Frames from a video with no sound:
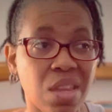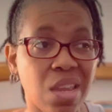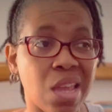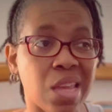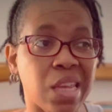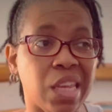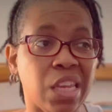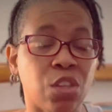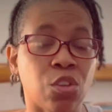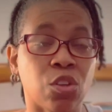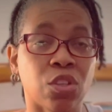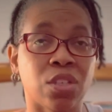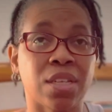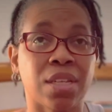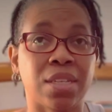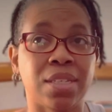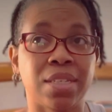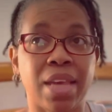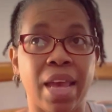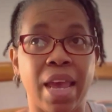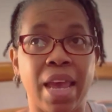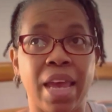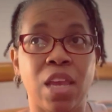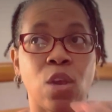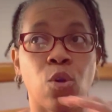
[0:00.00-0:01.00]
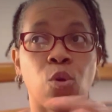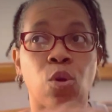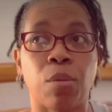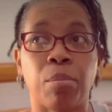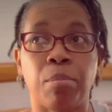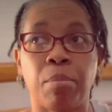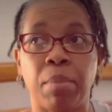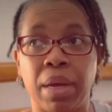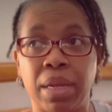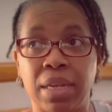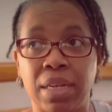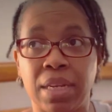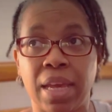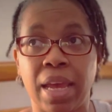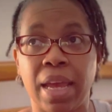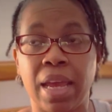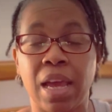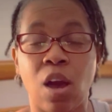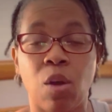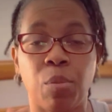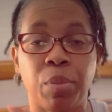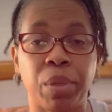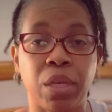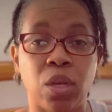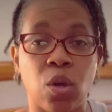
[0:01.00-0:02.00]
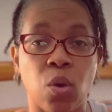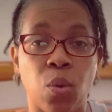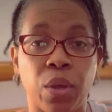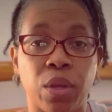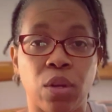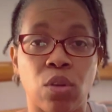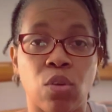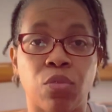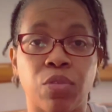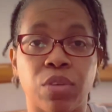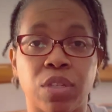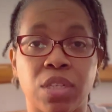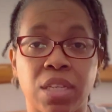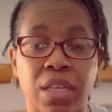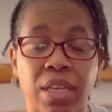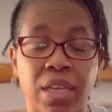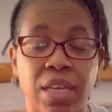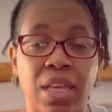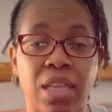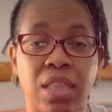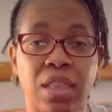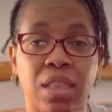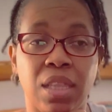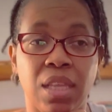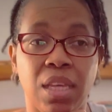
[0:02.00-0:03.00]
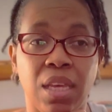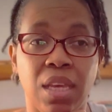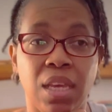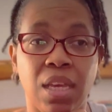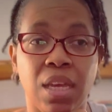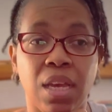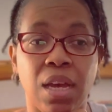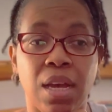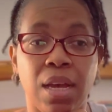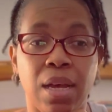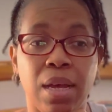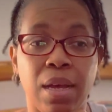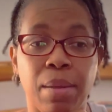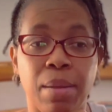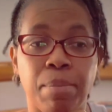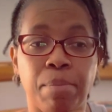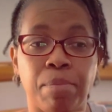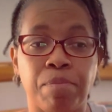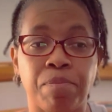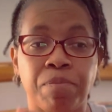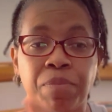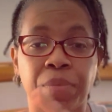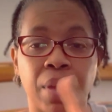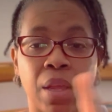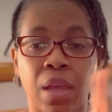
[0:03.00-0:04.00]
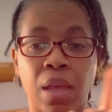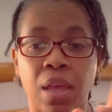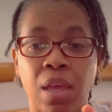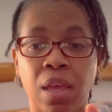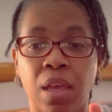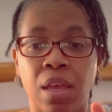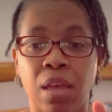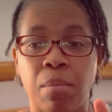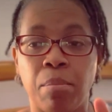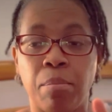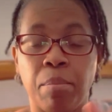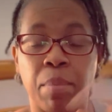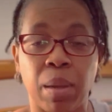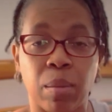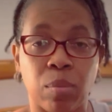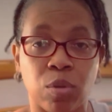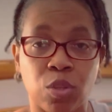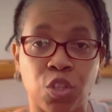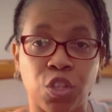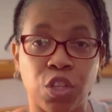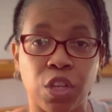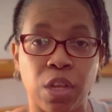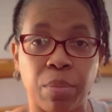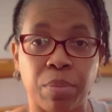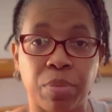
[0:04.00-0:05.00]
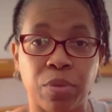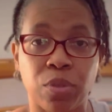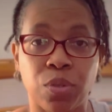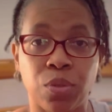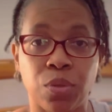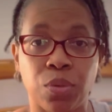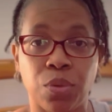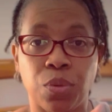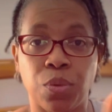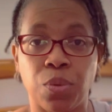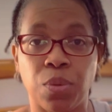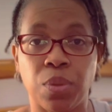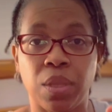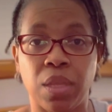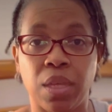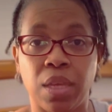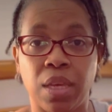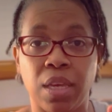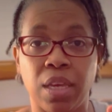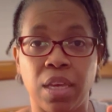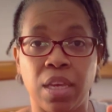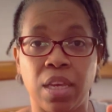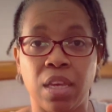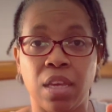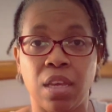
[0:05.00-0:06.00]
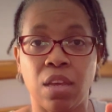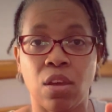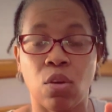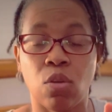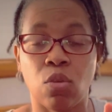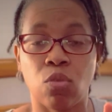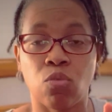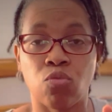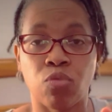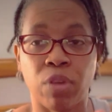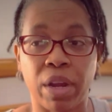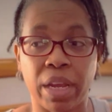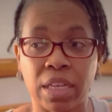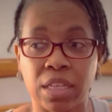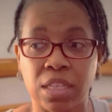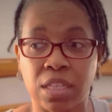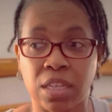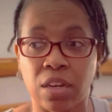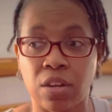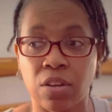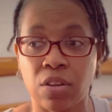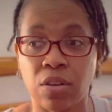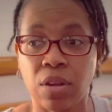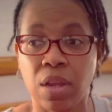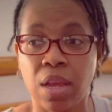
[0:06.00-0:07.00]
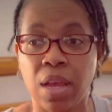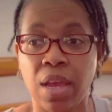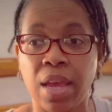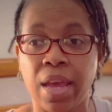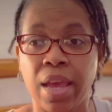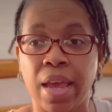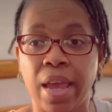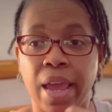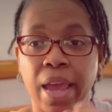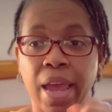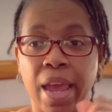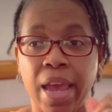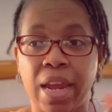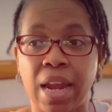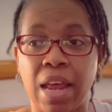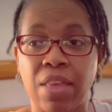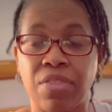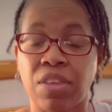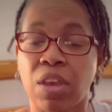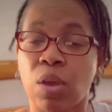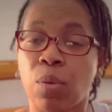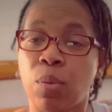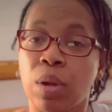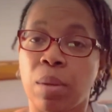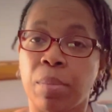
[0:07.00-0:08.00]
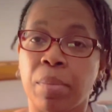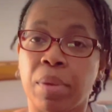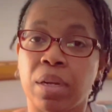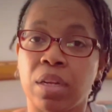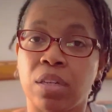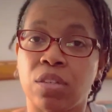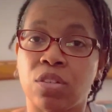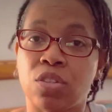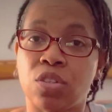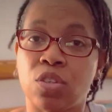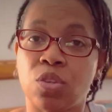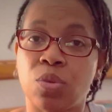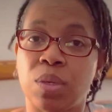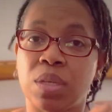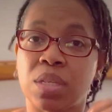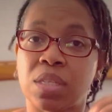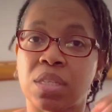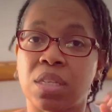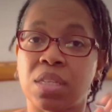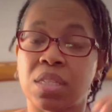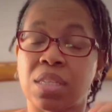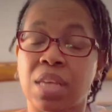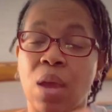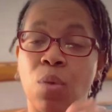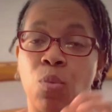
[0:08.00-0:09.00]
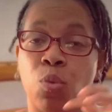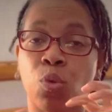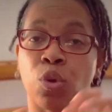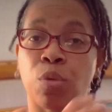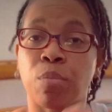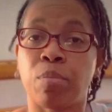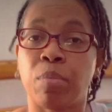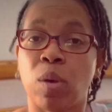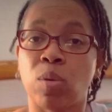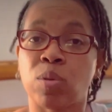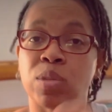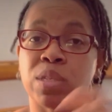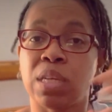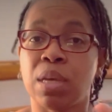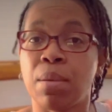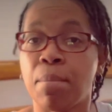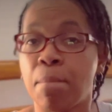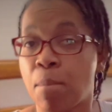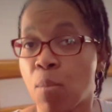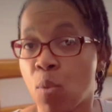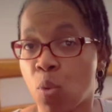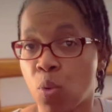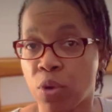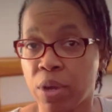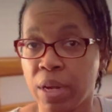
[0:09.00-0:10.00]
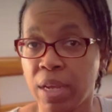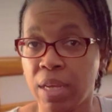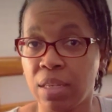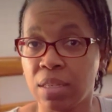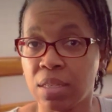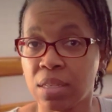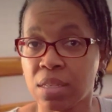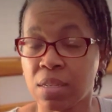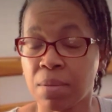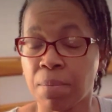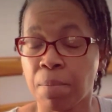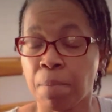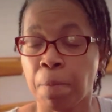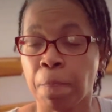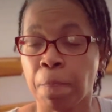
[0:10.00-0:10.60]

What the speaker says: Either today or Monday, I'll be going over to get the membership to the rec center. And I think what I'm going to do is, since I work mostly mornings